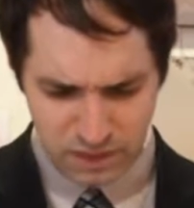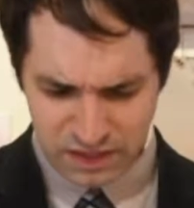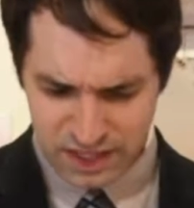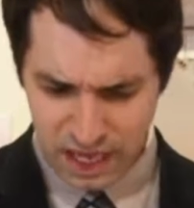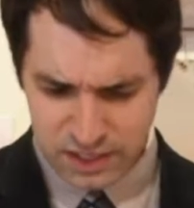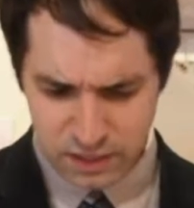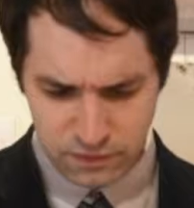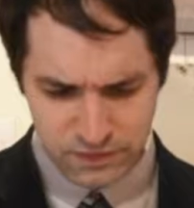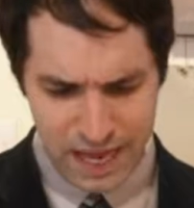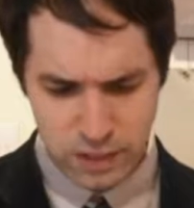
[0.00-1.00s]
The ideal
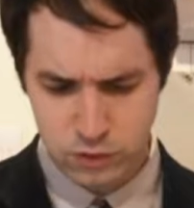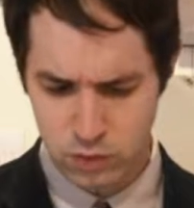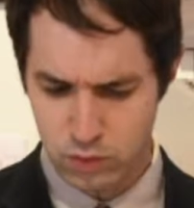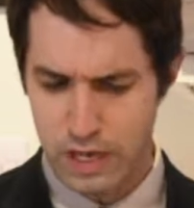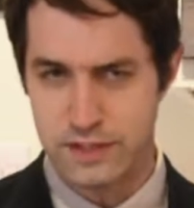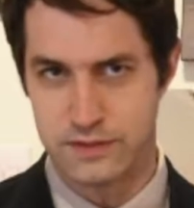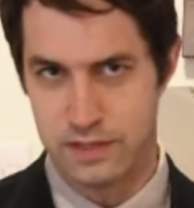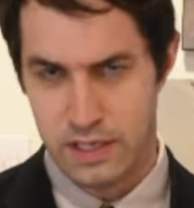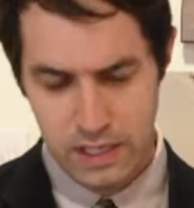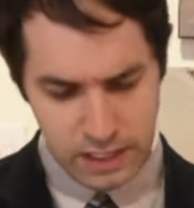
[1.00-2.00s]
of natural rights and
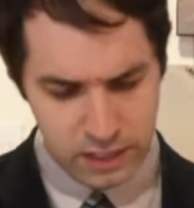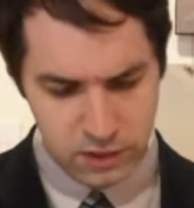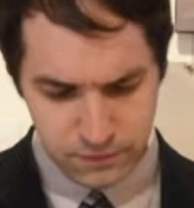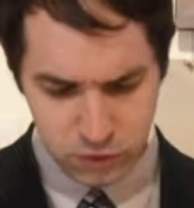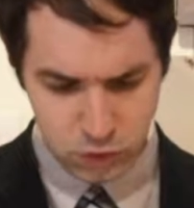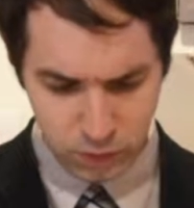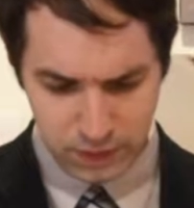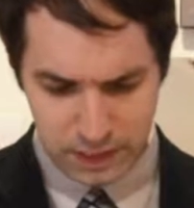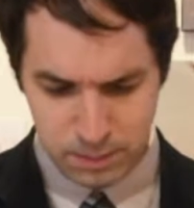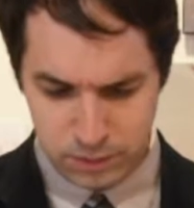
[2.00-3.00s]
individual
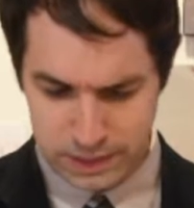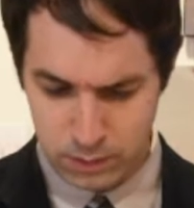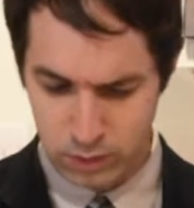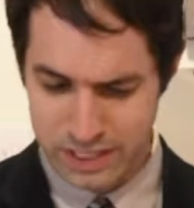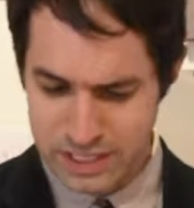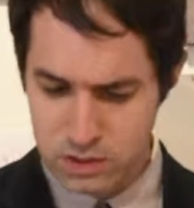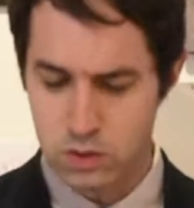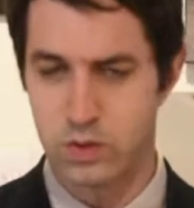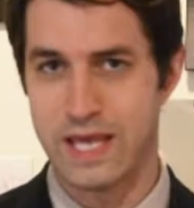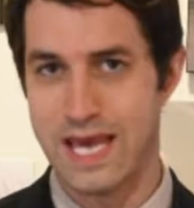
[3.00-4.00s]
liberty were
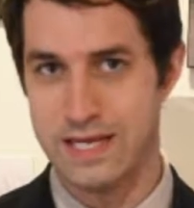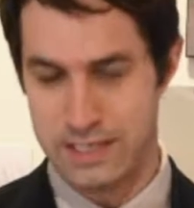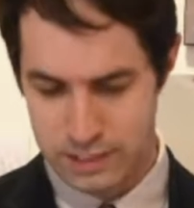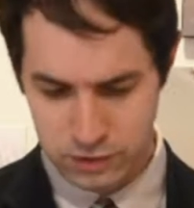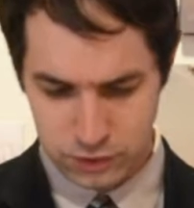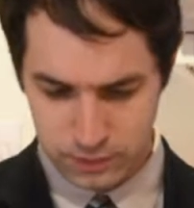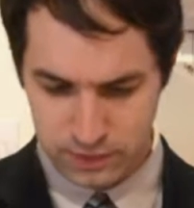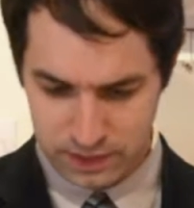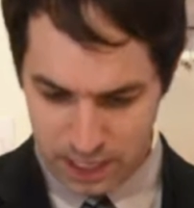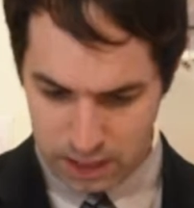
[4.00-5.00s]
inculcated into
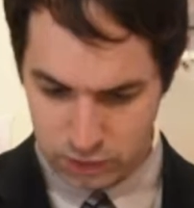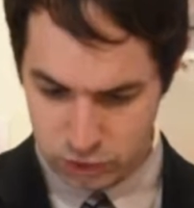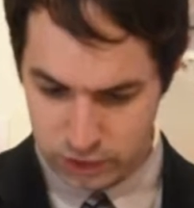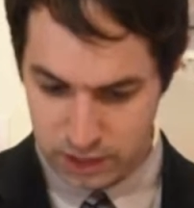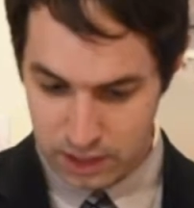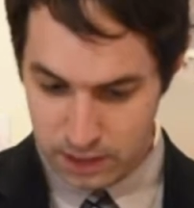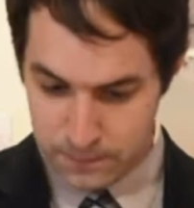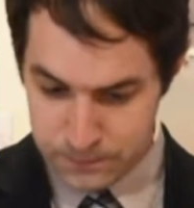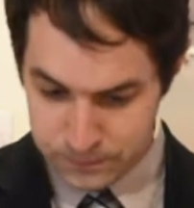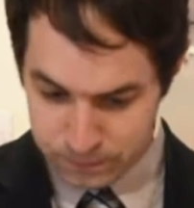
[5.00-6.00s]
theology,
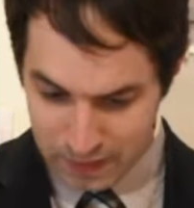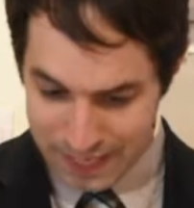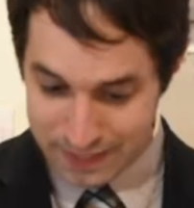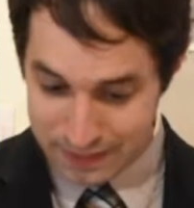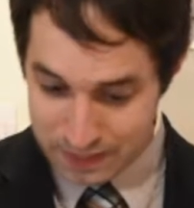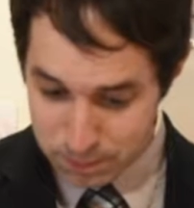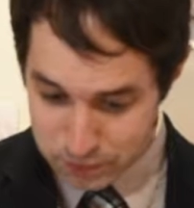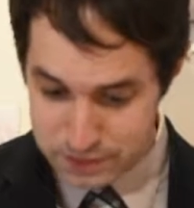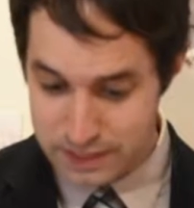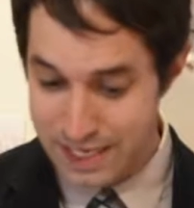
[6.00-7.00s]
and
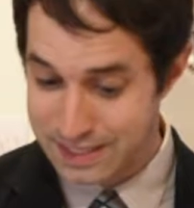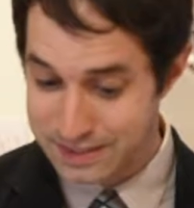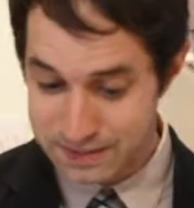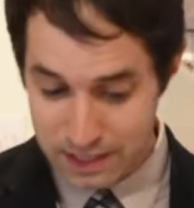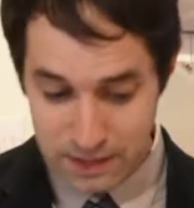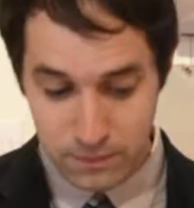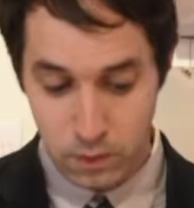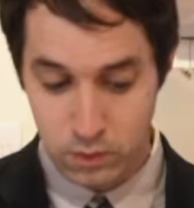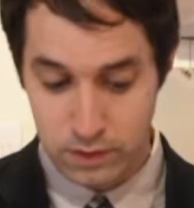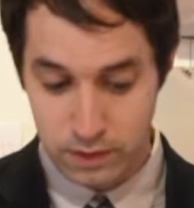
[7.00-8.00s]
liberty and
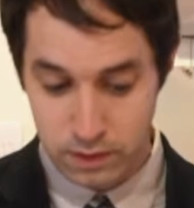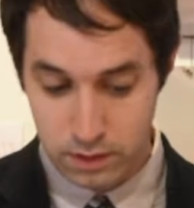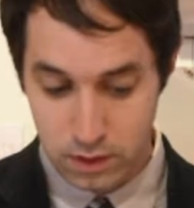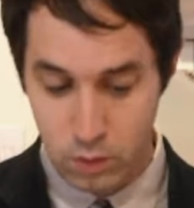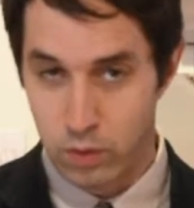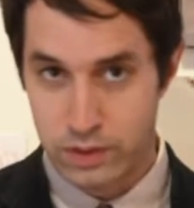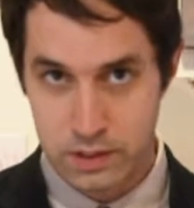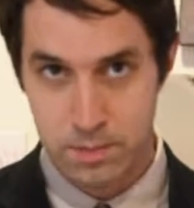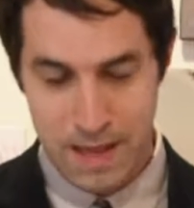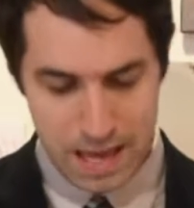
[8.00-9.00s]
slaveholding were
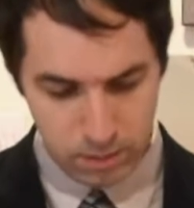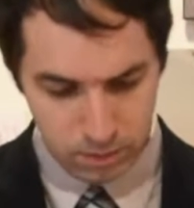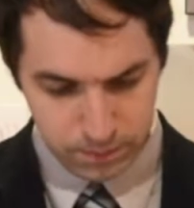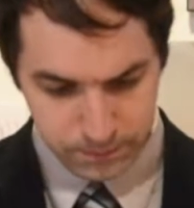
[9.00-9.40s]
incompatible.